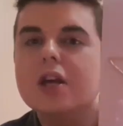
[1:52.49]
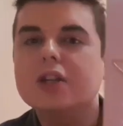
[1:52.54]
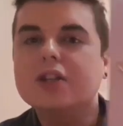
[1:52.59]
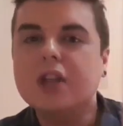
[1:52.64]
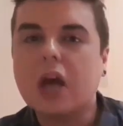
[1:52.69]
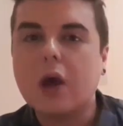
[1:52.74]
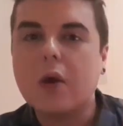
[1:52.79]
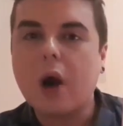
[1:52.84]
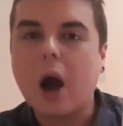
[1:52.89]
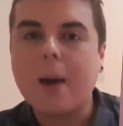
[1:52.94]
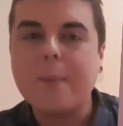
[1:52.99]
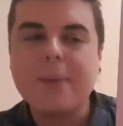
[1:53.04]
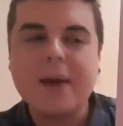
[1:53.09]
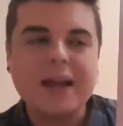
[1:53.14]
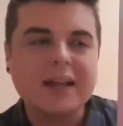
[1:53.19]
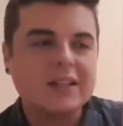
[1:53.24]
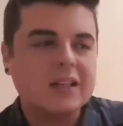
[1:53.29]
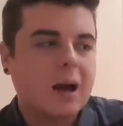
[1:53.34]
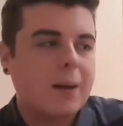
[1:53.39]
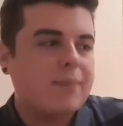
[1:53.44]
So I
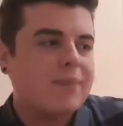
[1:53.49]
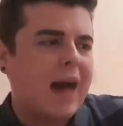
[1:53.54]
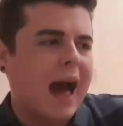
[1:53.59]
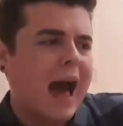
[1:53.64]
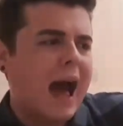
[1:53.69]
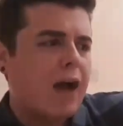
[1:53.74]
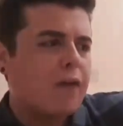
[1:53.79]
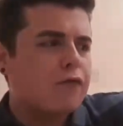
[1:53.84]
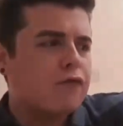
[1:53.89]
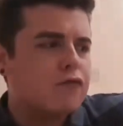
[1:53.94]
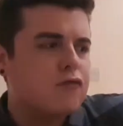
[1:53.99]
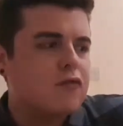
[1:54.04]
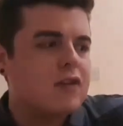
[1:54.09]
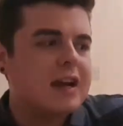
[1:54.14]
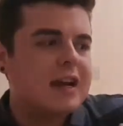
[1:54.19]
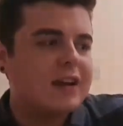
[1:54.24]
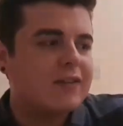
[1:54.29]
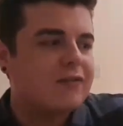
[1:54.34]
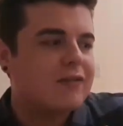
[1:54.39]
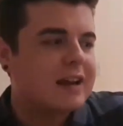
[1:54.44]
picked up that. I
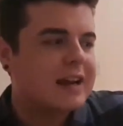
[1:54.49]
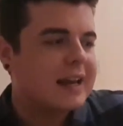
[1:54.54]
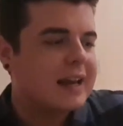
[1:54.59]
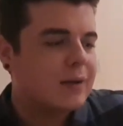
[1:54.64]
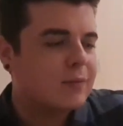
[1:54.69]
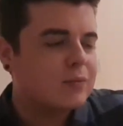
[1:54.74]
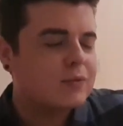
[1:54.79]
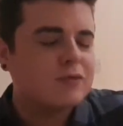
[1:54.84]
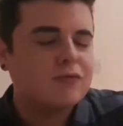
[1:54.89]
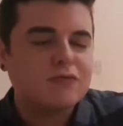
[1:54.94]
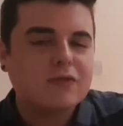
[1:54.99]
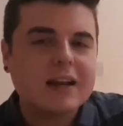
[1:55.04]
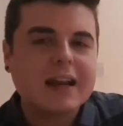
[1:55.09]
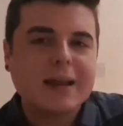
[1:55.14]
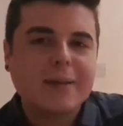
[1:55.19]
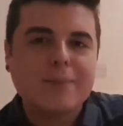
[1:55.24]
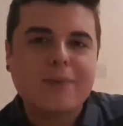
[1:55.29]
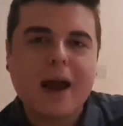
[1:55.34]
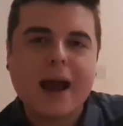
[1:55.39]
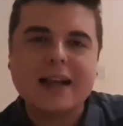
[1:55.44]
was
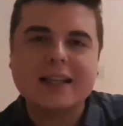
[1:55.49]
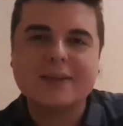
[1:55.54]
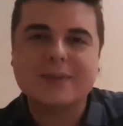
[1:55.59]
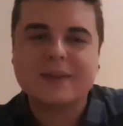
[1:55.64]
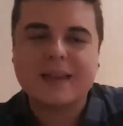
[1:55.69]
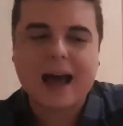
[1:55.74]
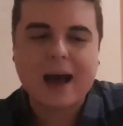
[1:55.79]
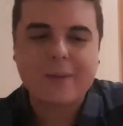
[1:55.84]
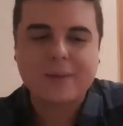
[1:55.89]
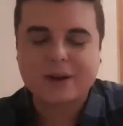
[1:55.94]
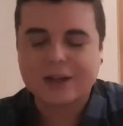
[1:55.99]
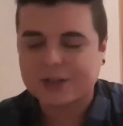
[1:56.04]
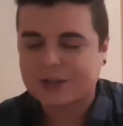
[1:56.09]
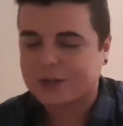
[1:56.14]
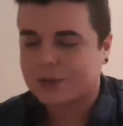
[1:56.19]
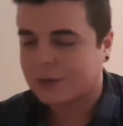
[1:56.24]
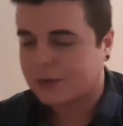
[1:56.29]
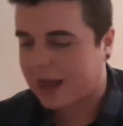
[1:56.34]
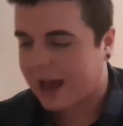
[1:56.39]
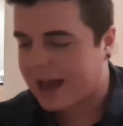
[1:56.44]
really impressed with that when I
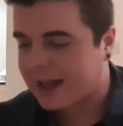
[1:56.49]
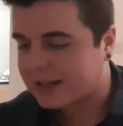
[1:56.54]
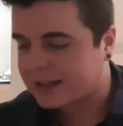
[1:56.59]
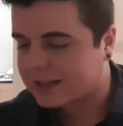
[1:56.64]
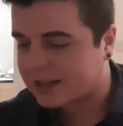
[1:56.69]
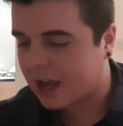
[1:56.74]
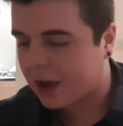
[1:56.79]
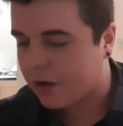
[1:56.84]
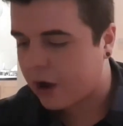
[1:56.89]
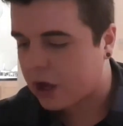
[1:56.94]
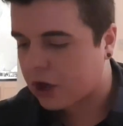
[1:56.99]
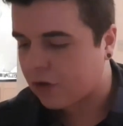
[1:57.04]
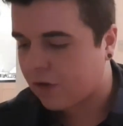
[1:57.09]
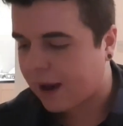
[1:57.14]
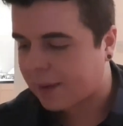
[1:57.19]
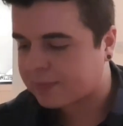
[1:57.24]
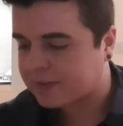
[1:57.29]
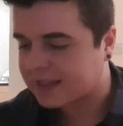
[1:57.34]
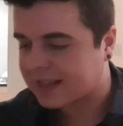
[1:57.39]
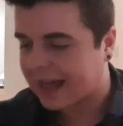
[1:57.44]
saw that. So I
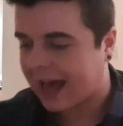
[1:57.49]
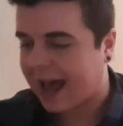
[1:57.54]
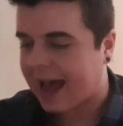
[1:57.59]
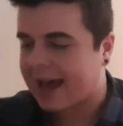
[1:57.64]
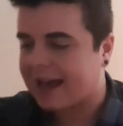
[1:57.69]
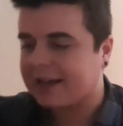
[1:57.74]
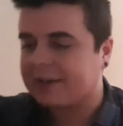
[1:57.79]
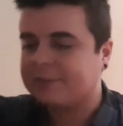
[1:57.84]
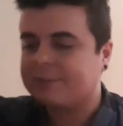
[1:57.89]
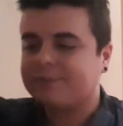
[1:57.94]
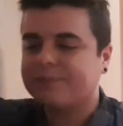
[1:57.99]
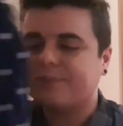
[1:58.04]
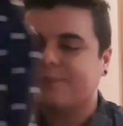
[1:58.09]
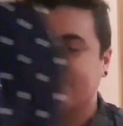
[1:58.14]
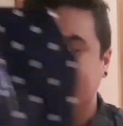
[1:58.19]
grabbed that.